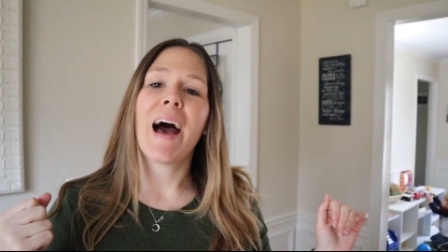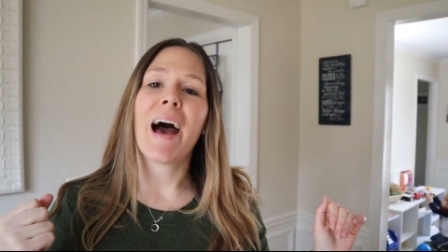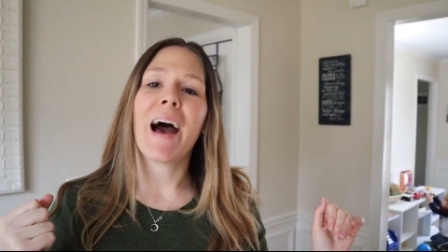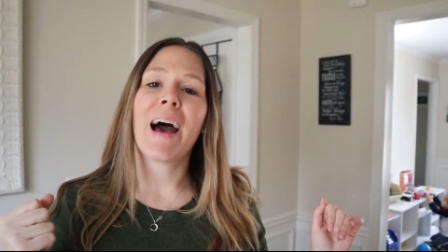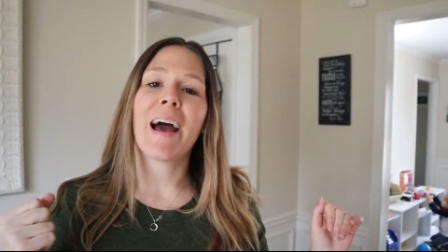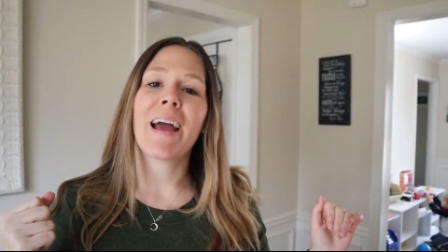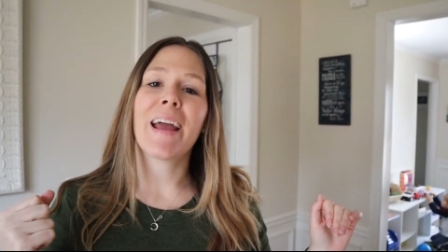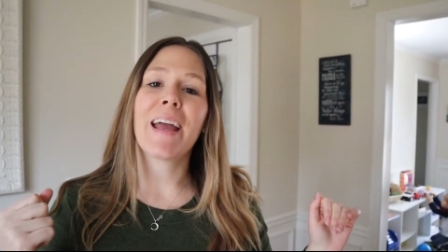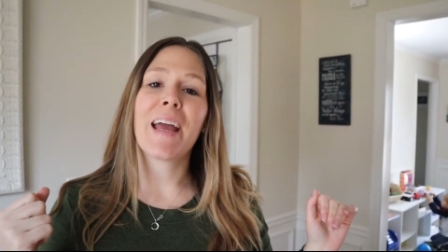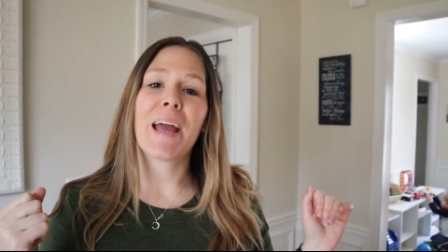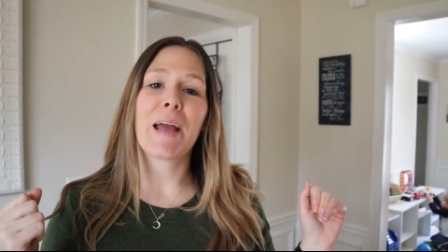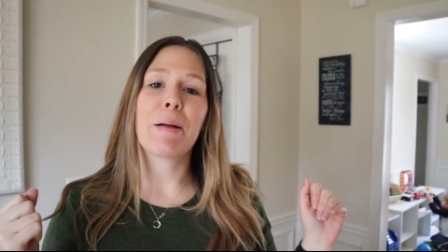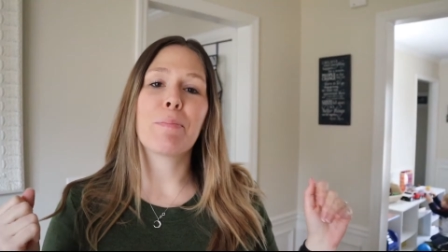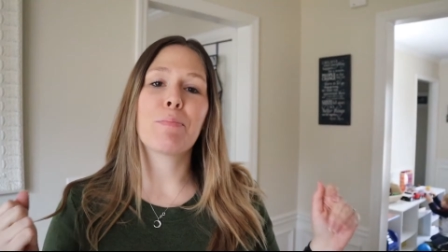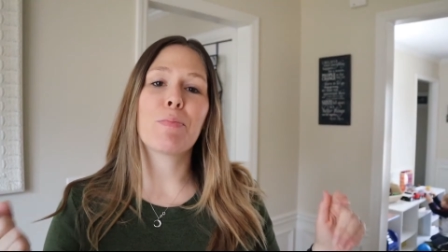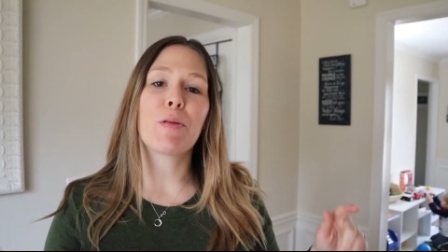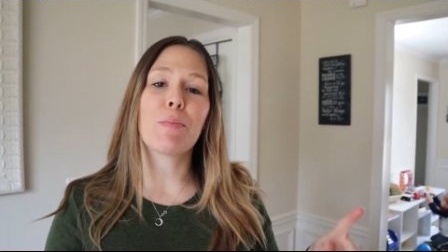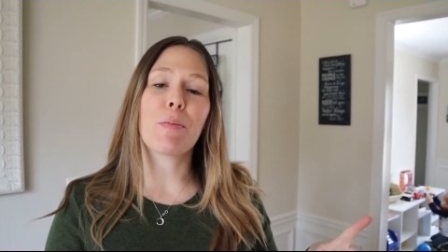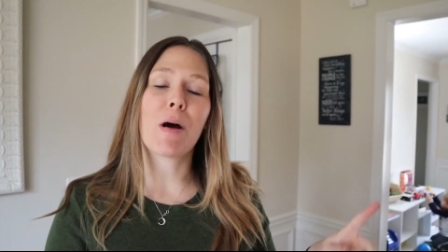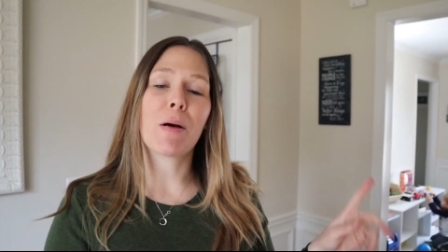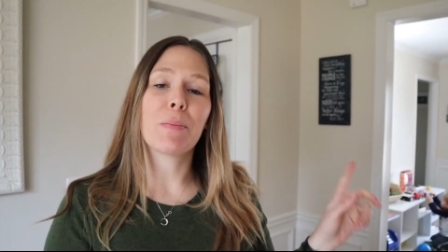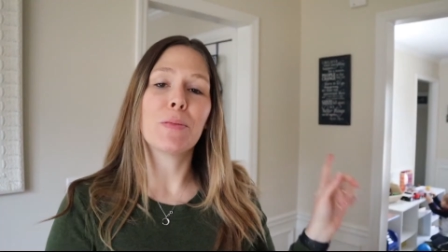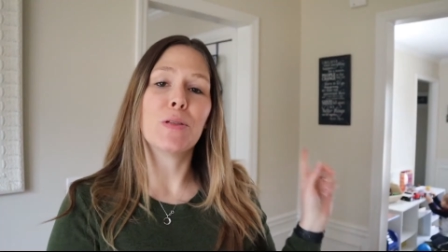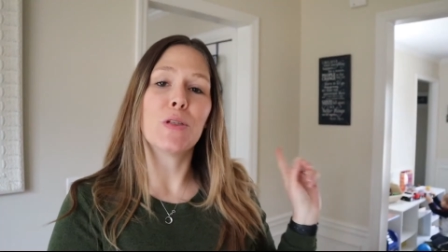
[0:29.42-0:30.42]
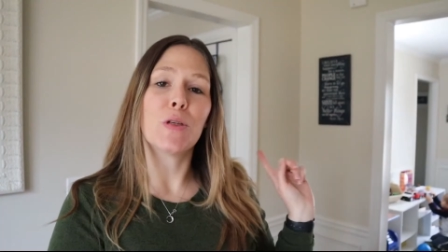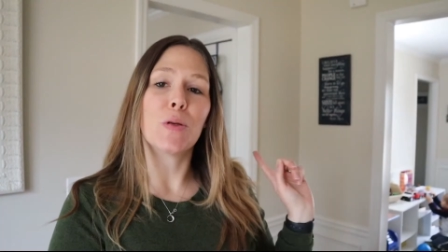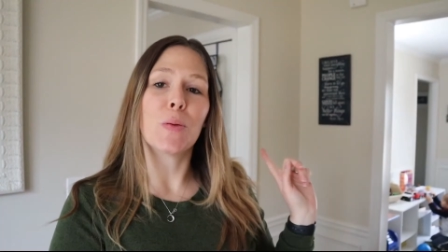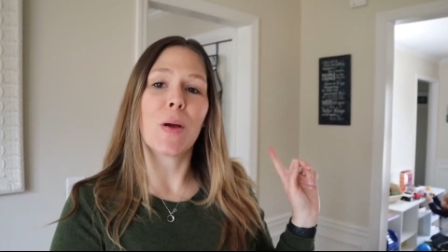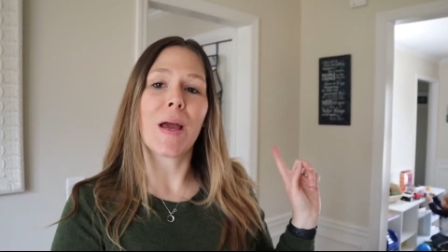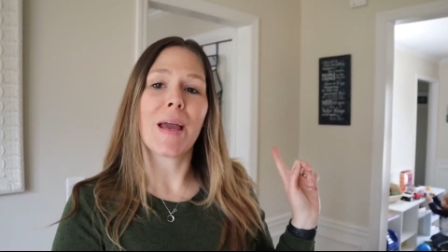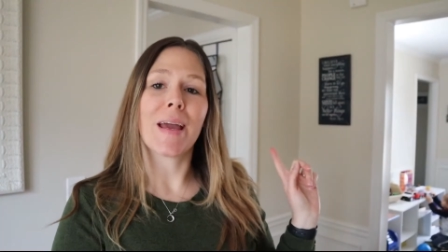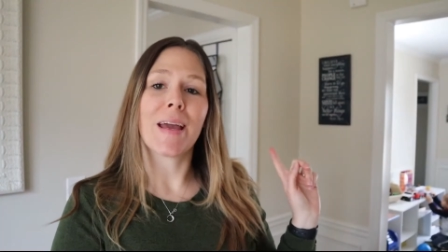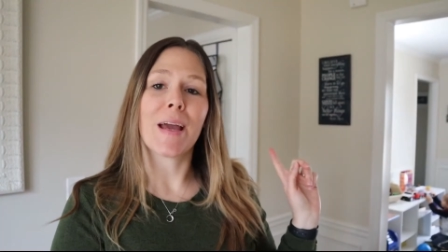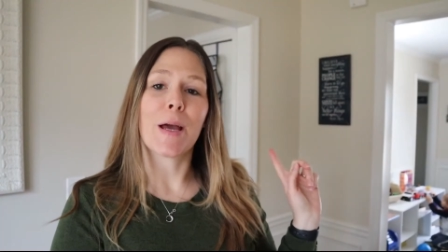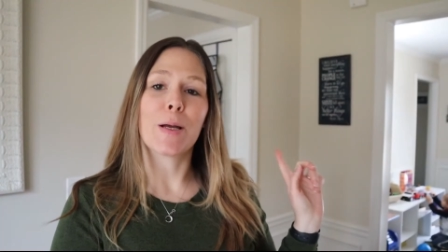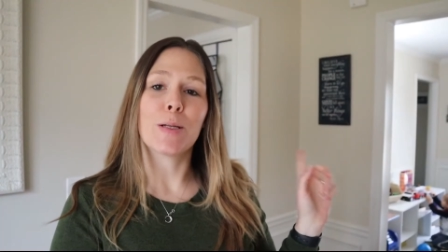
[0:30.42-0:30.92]
I am the mom to
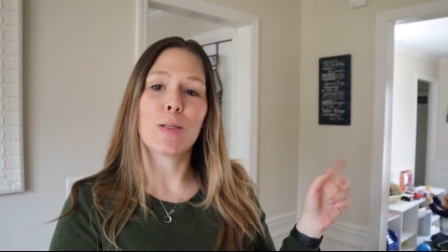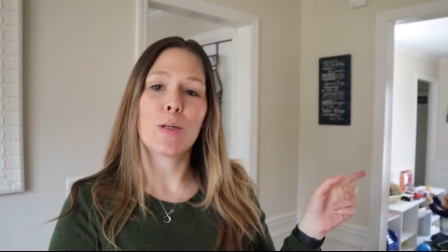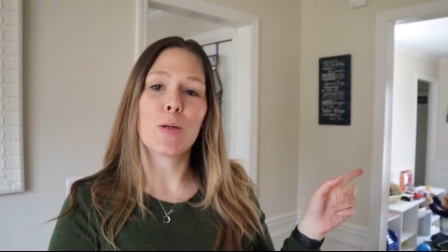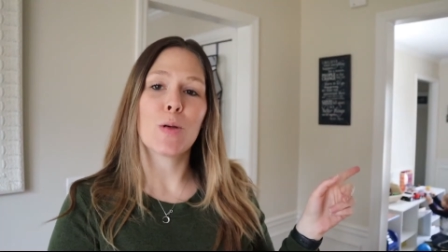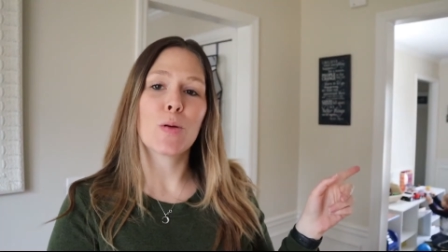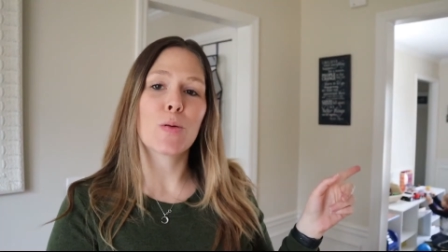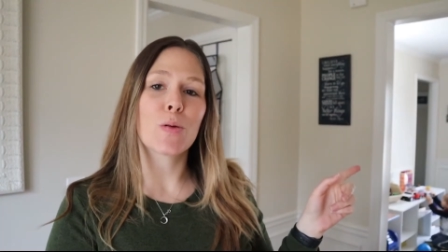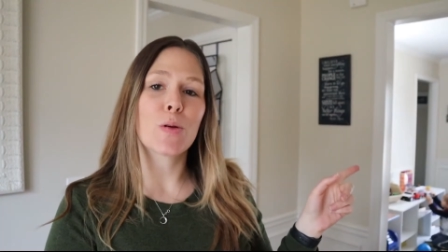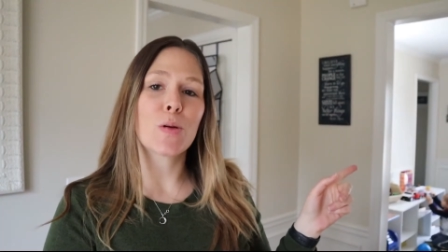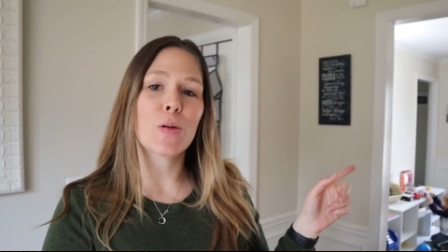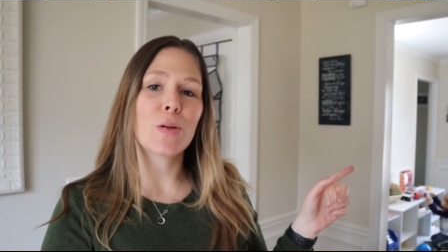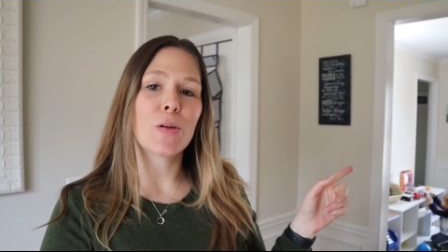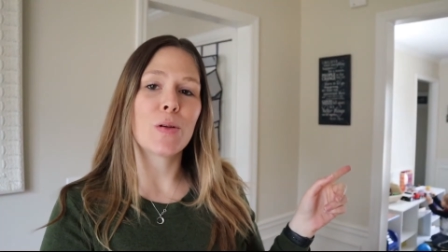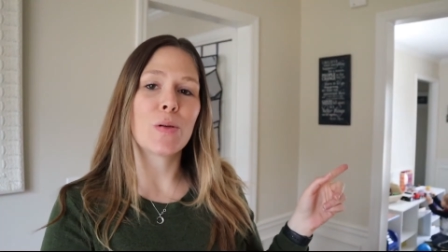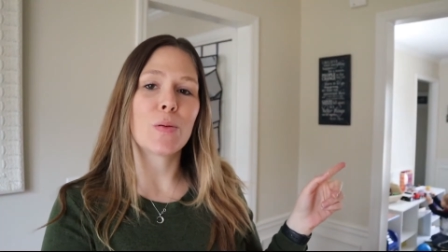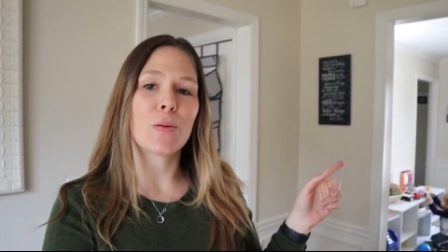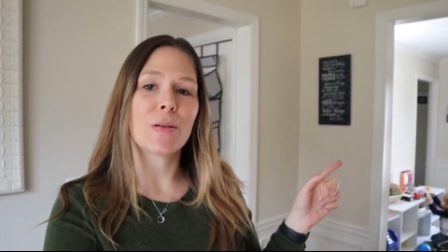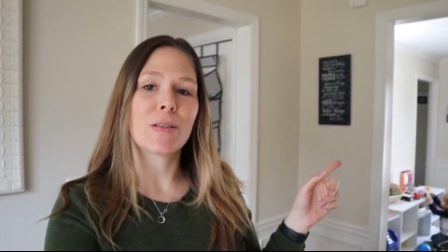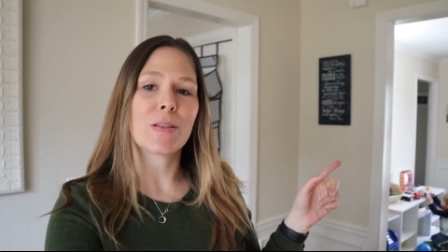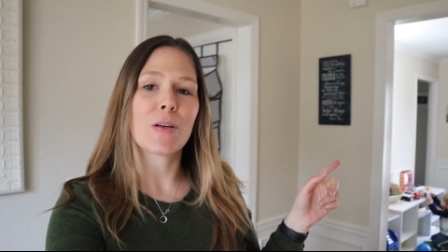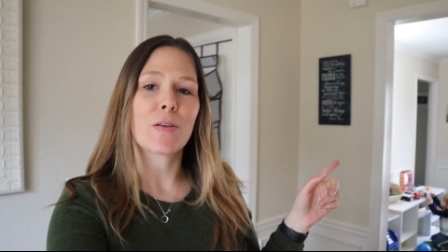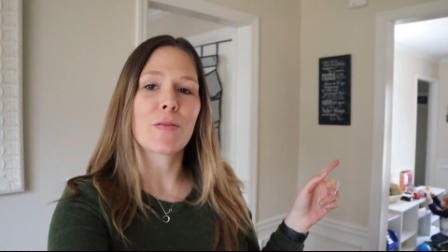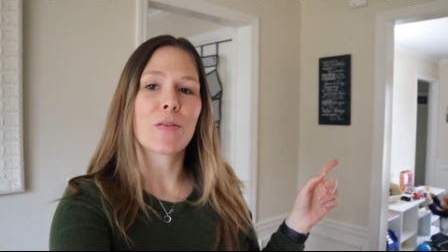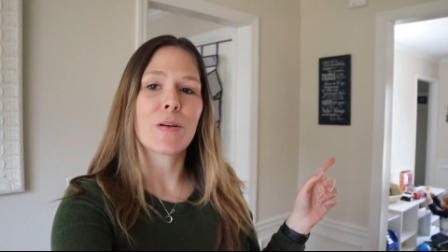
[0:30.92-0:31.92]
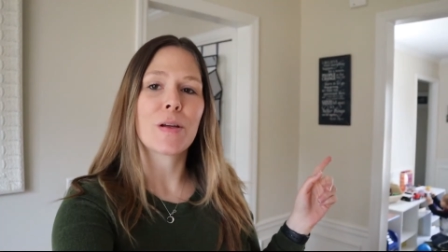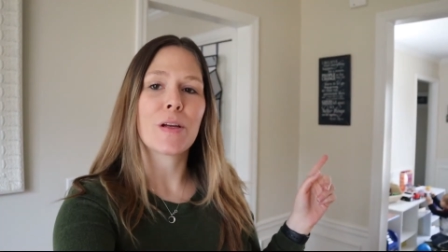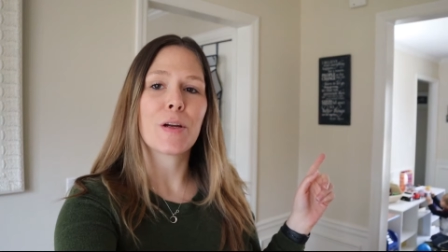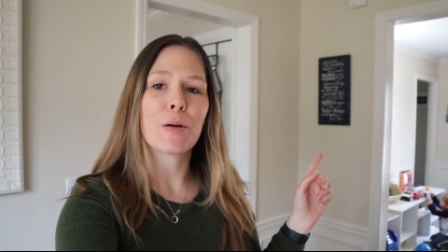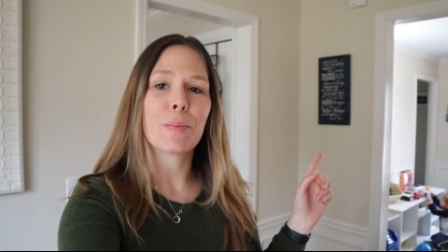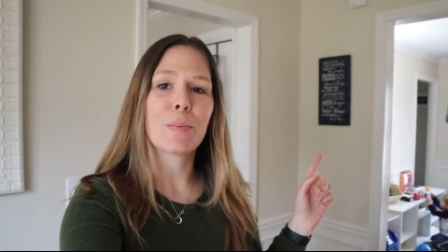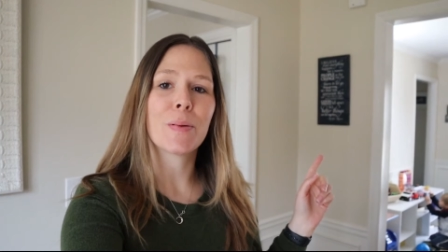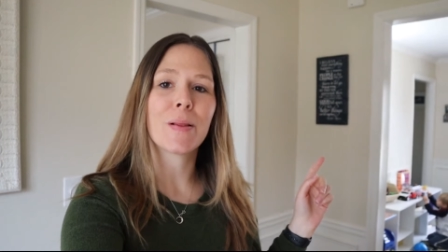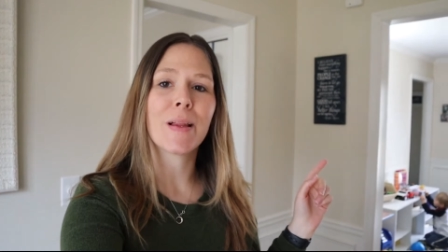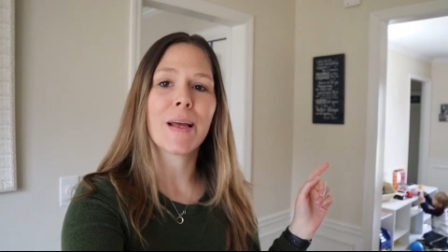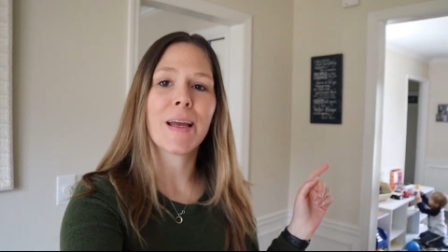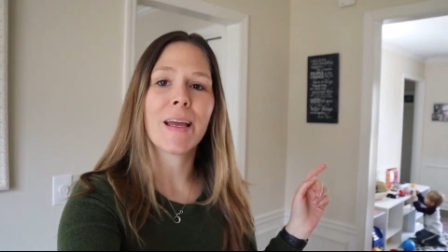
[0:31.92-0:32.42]
a two-year-old who is over here
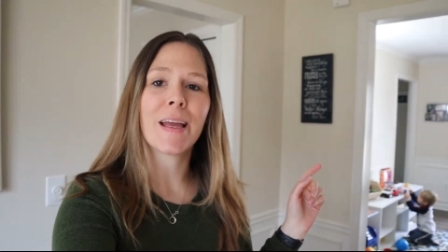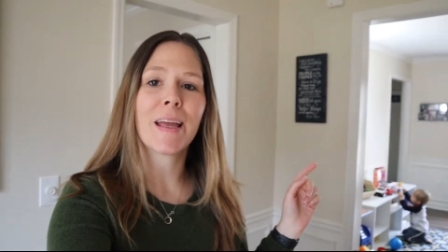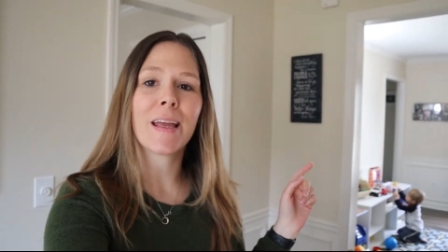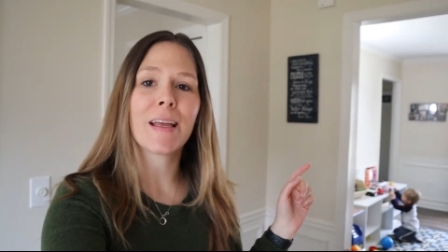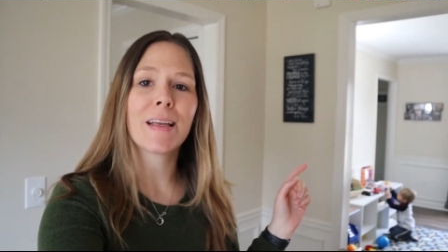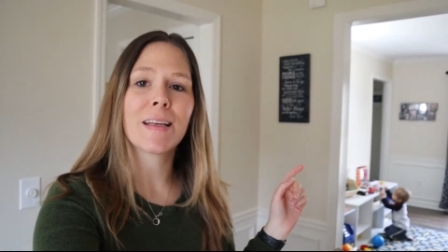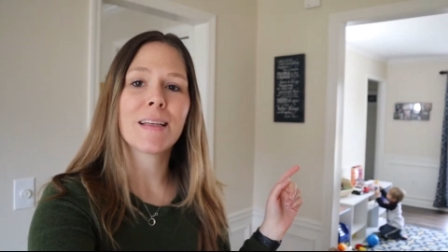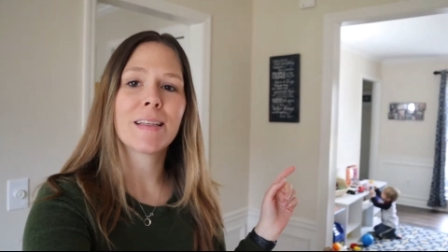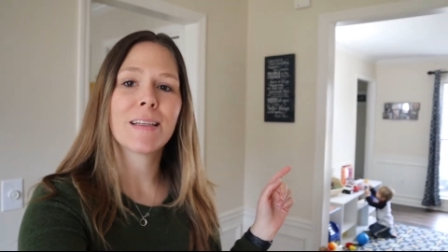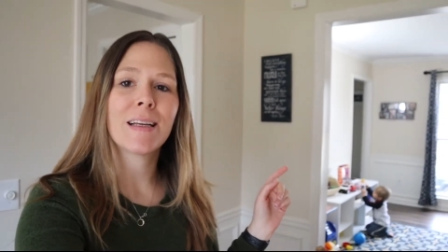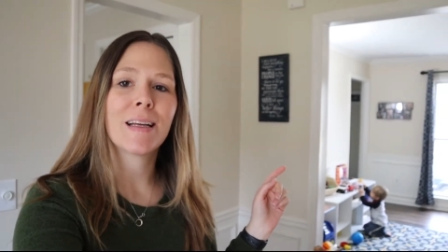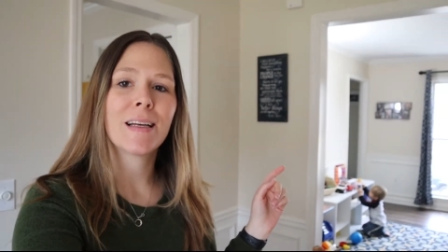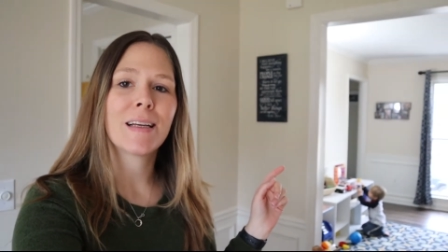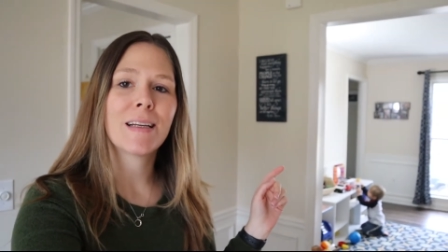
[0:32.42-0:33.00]
playing.